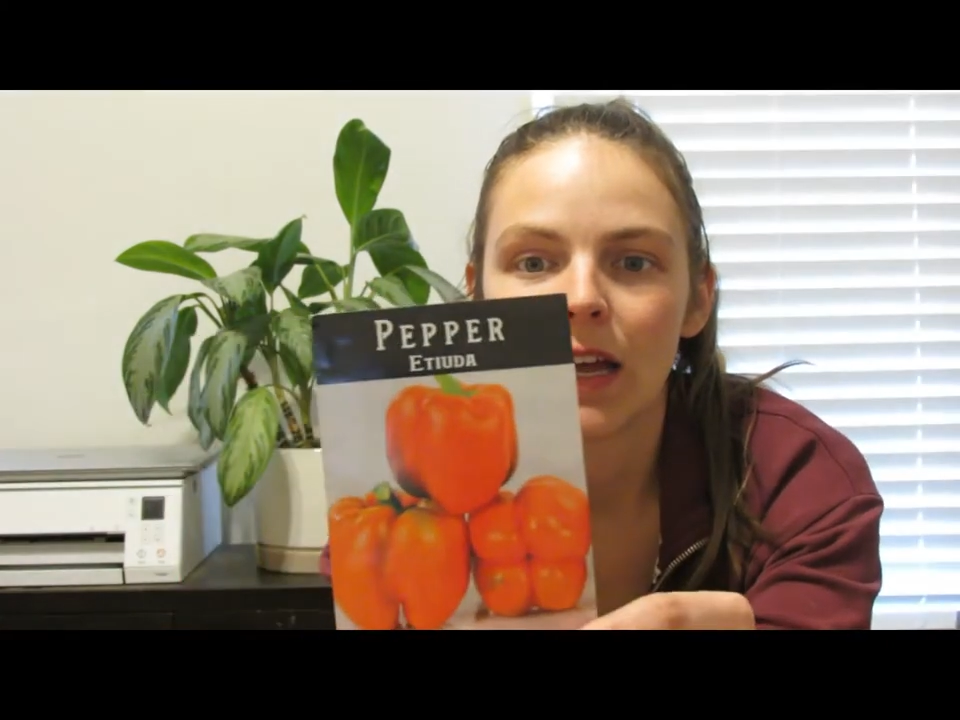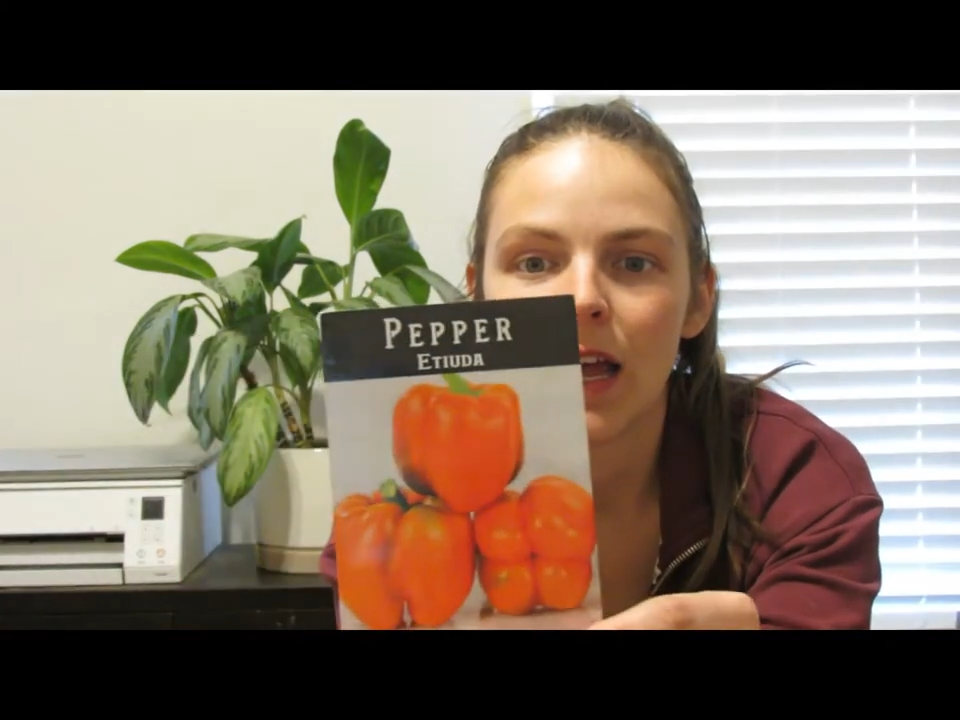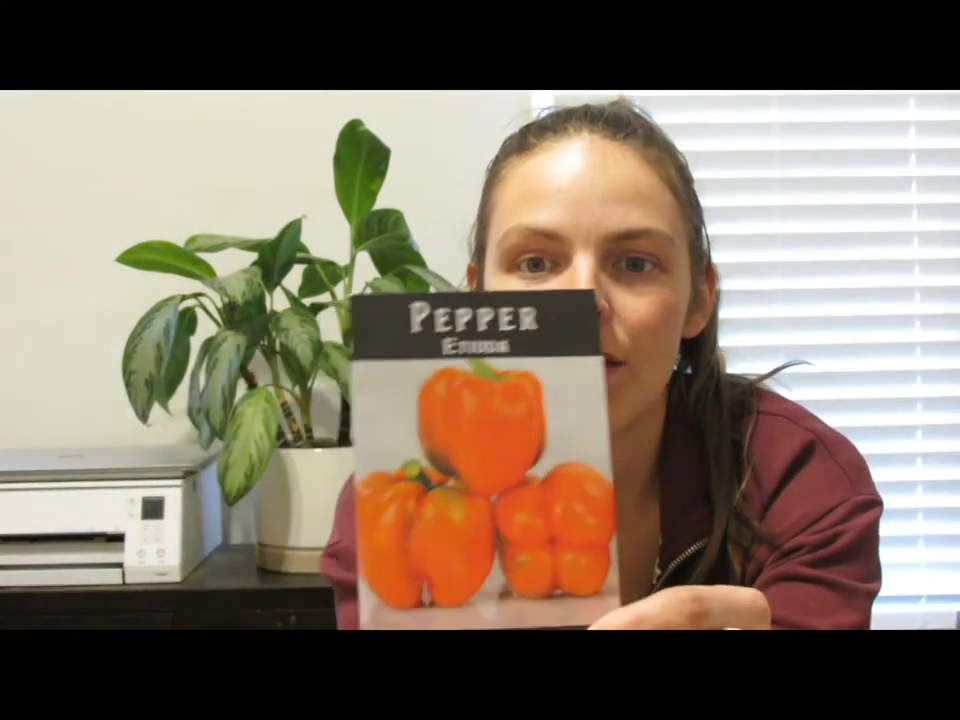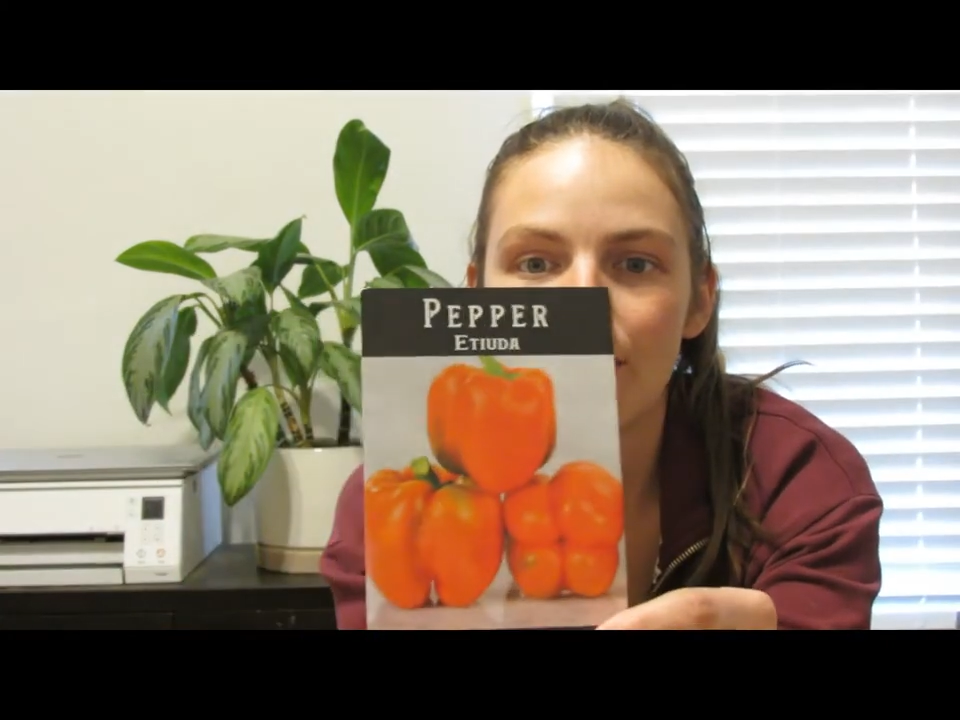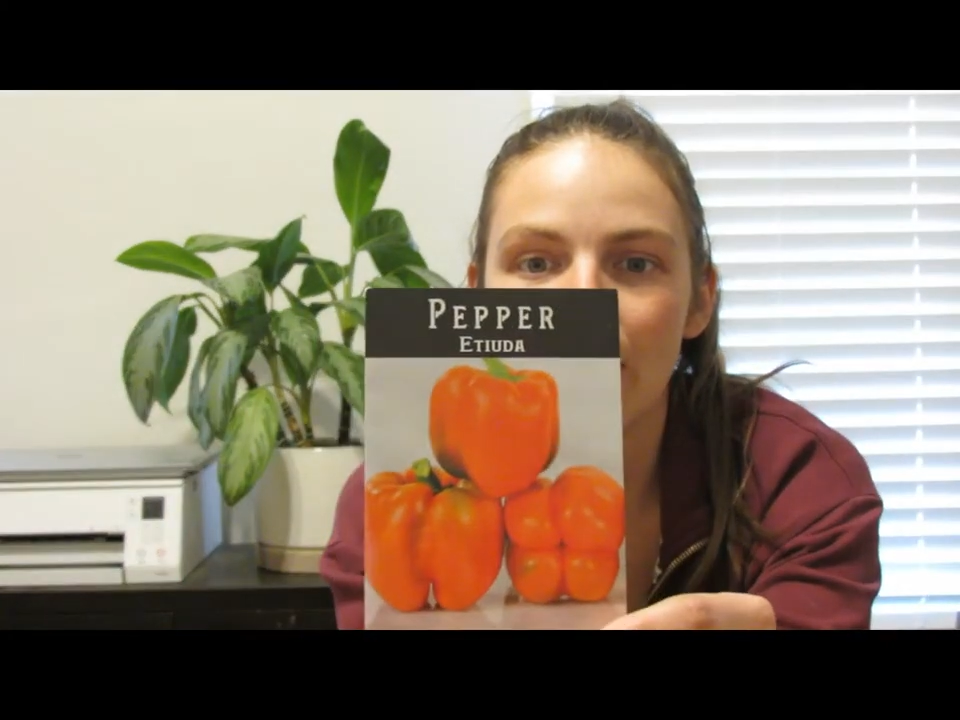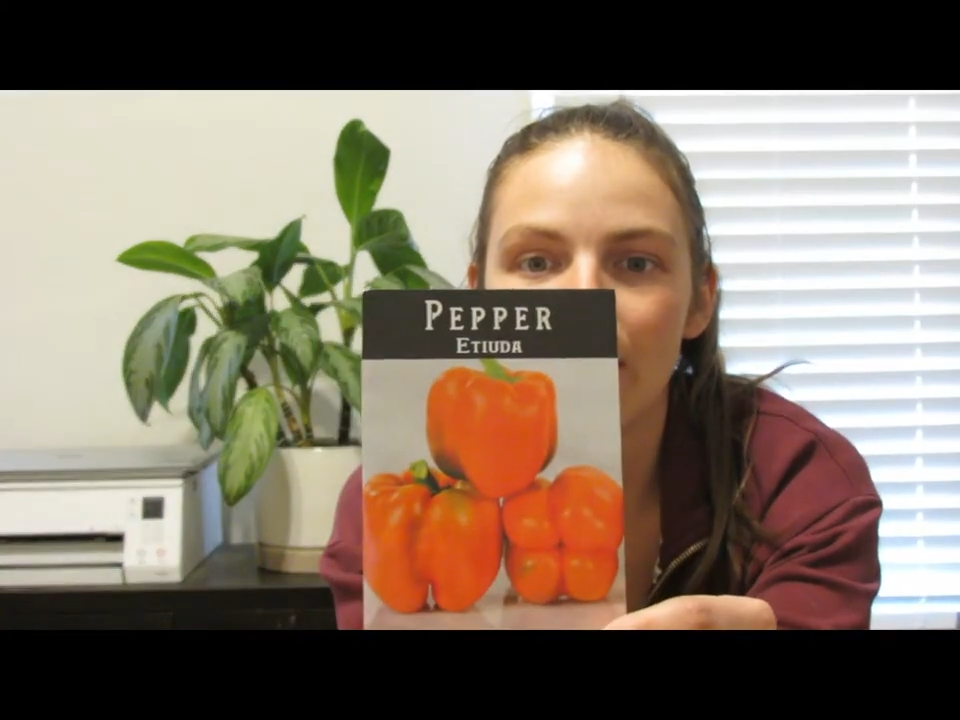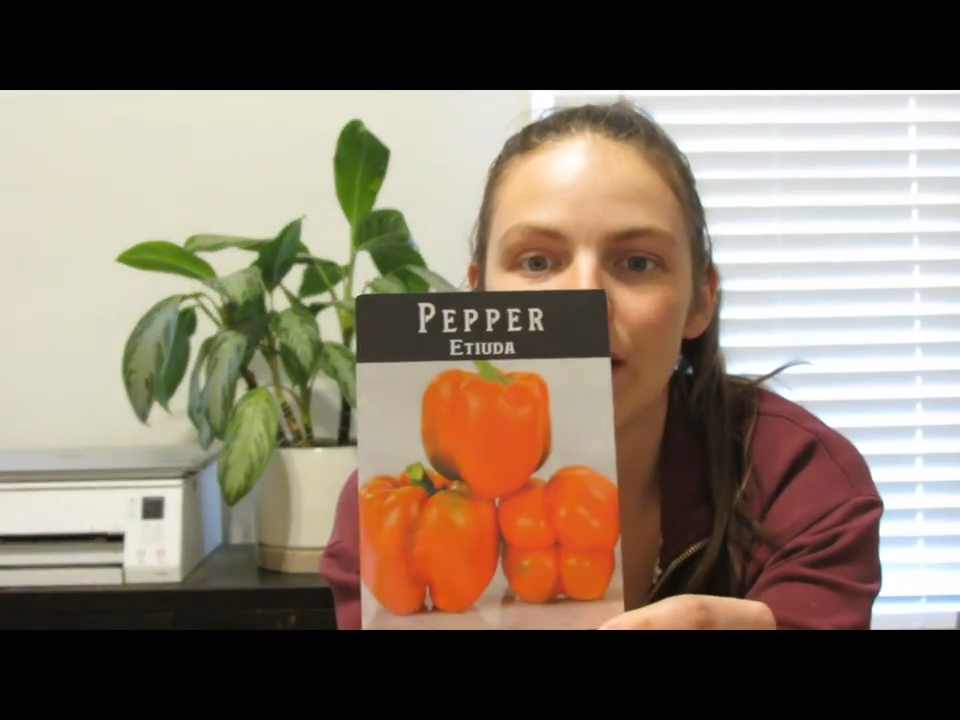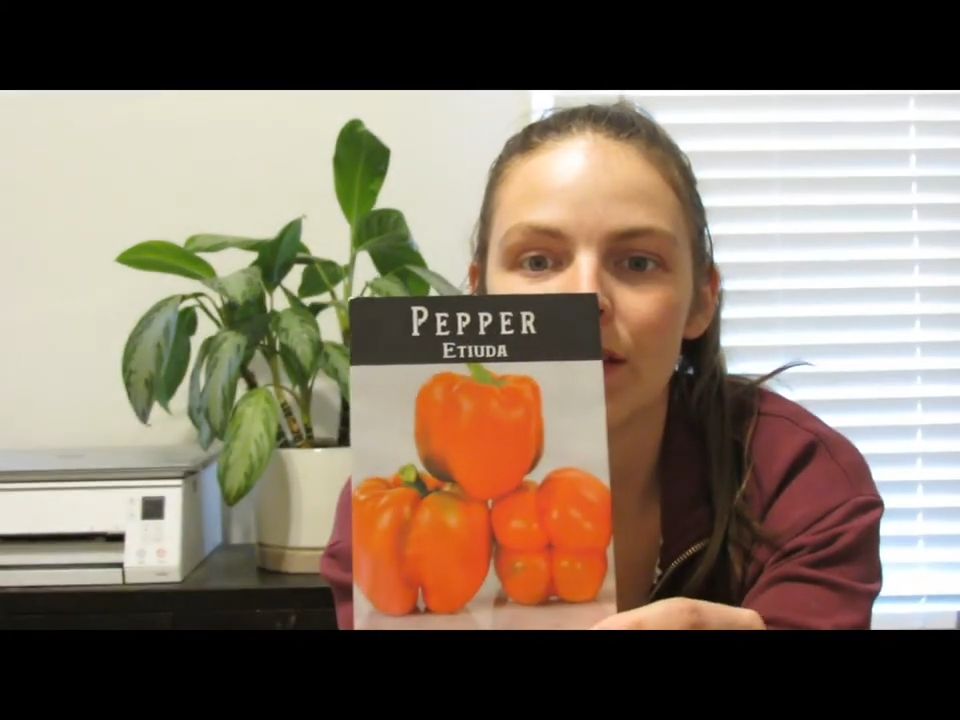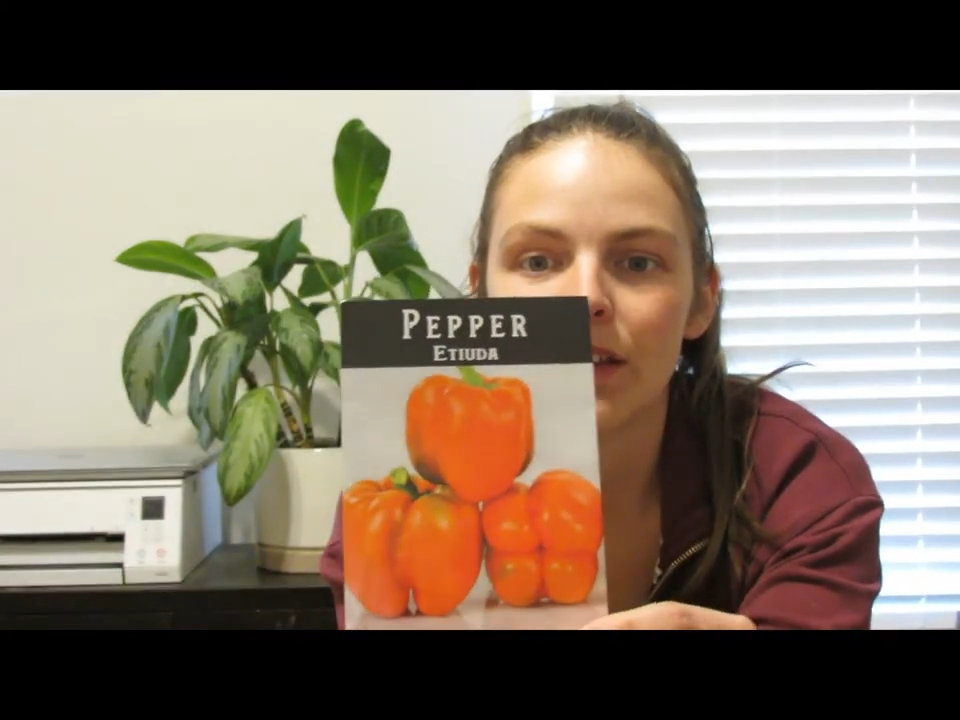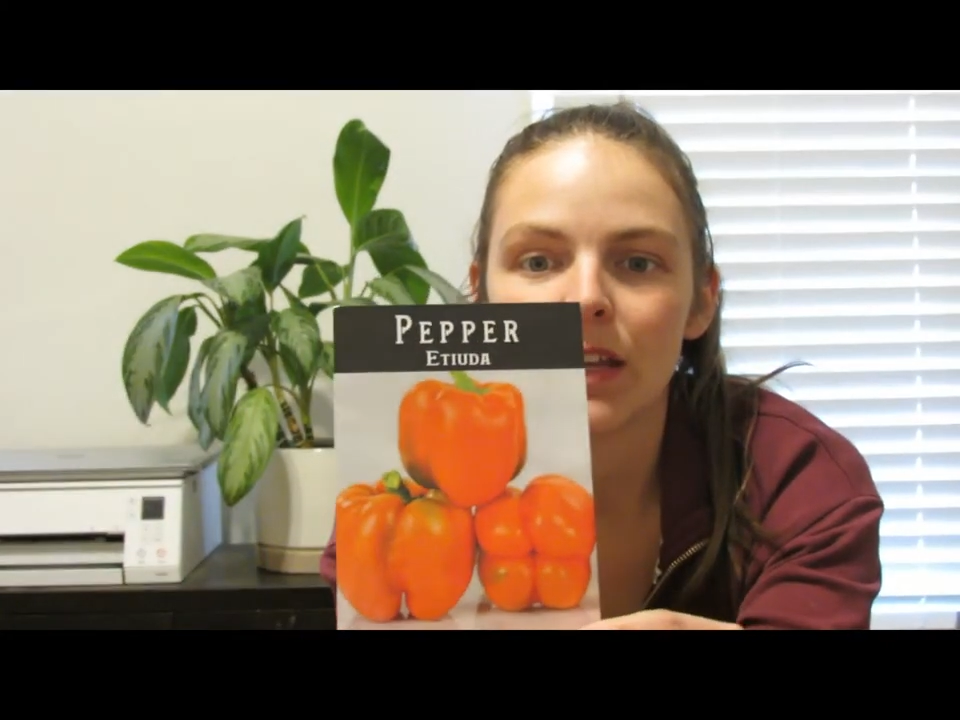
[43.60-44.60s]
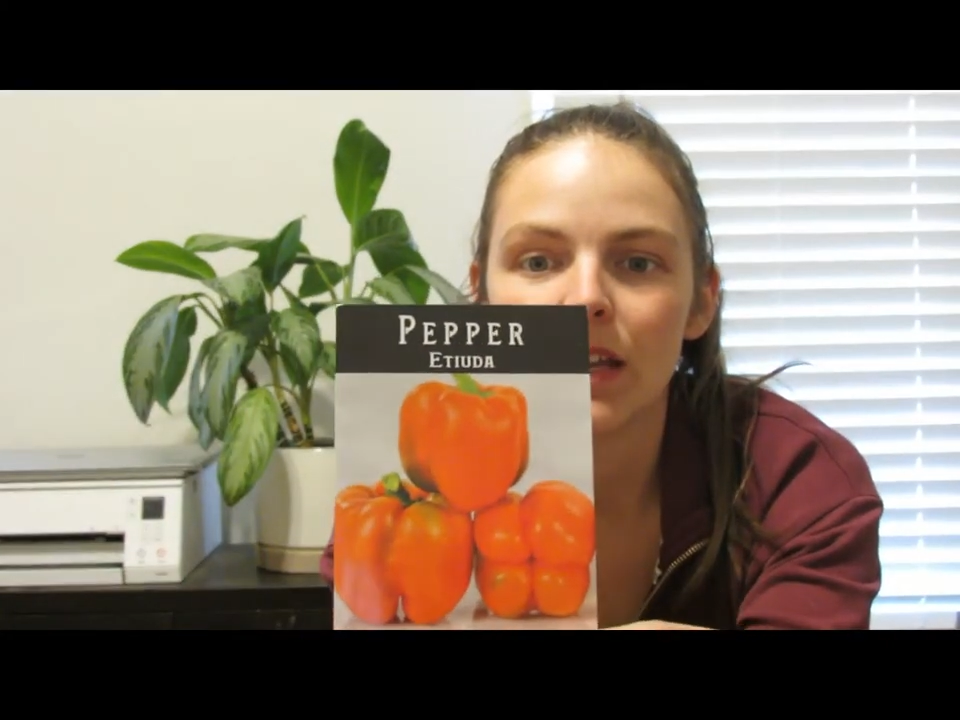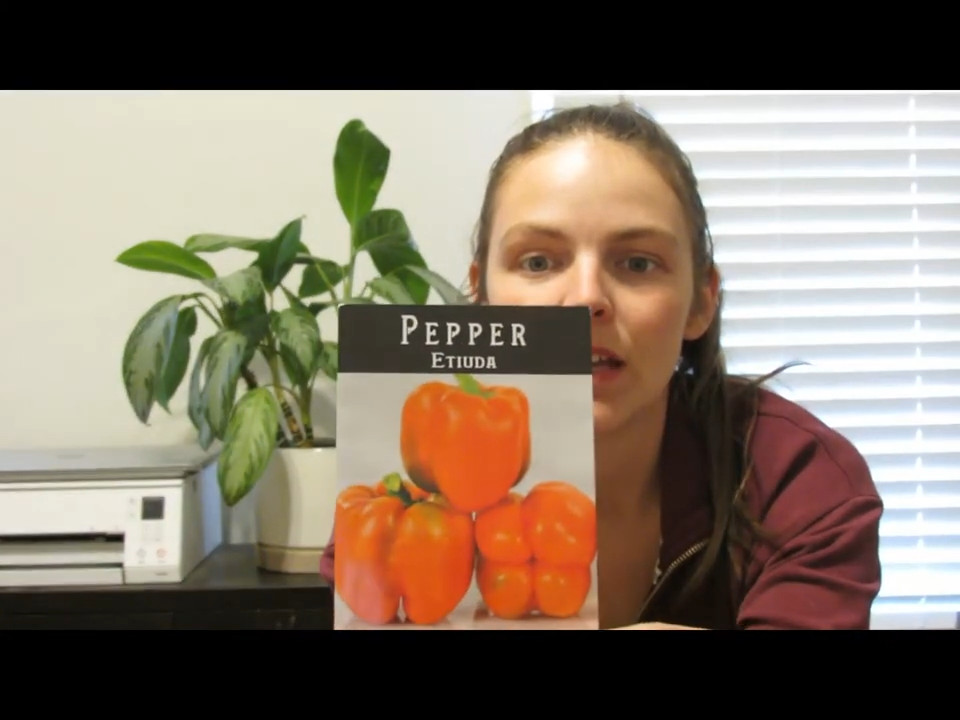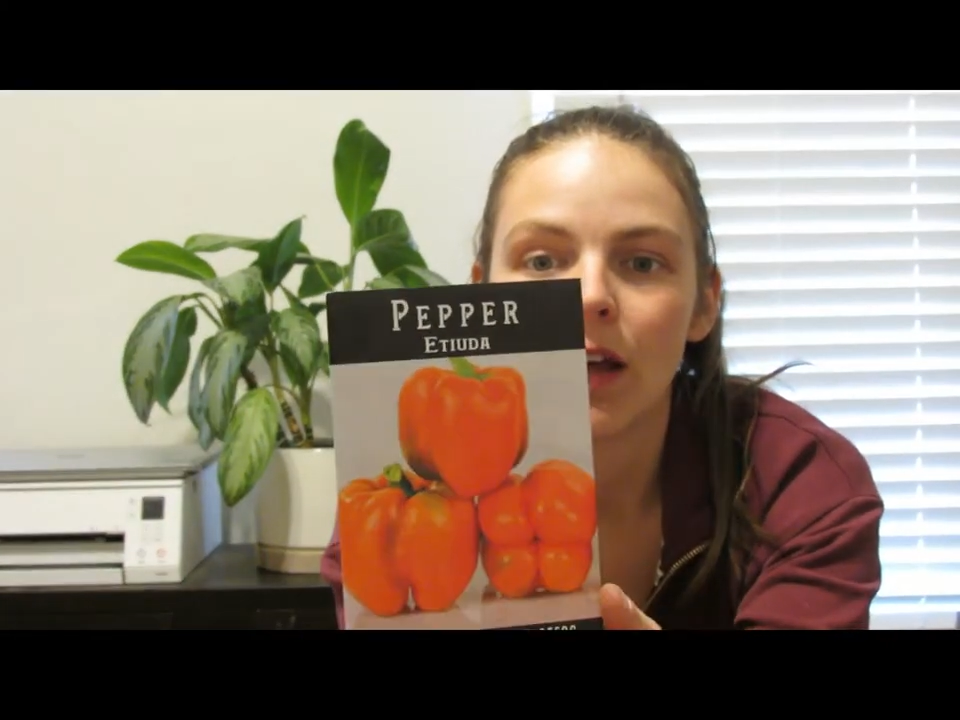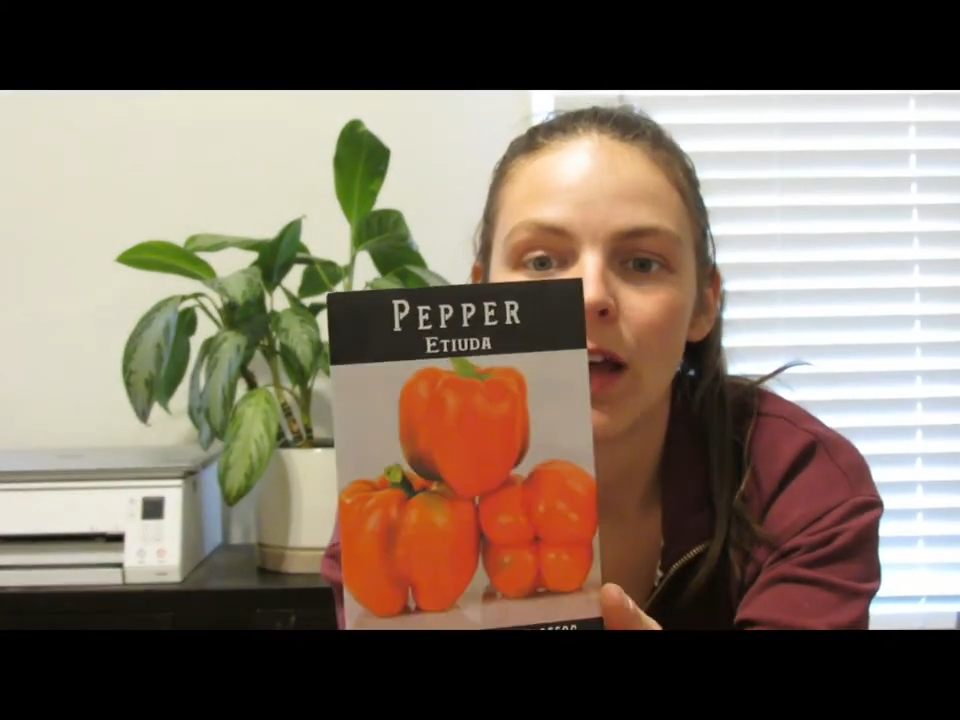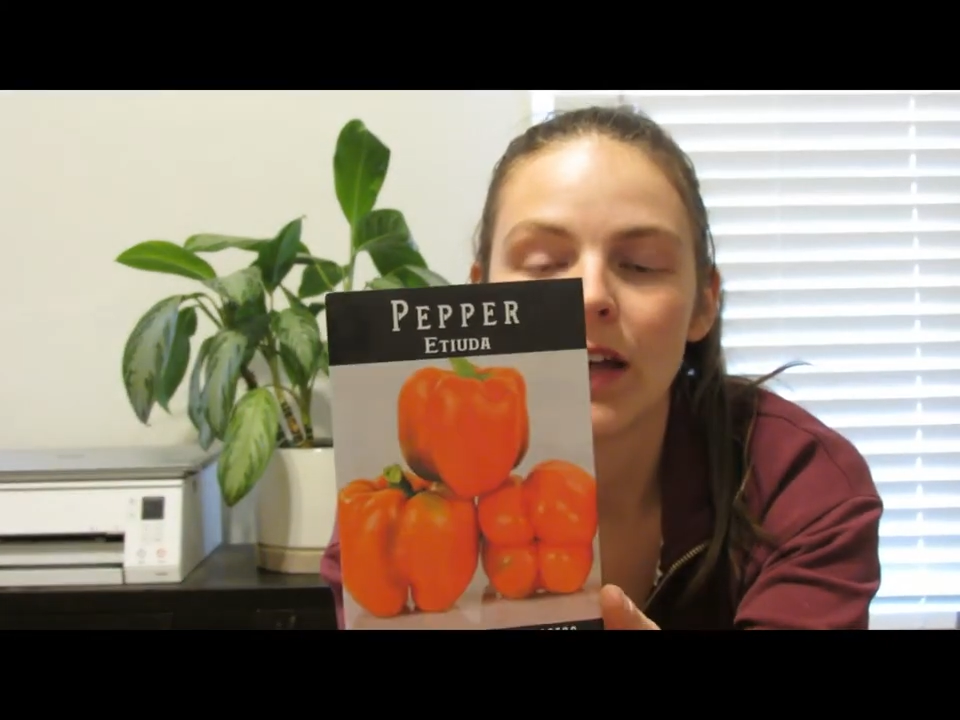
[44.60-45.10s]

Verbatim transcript: and then the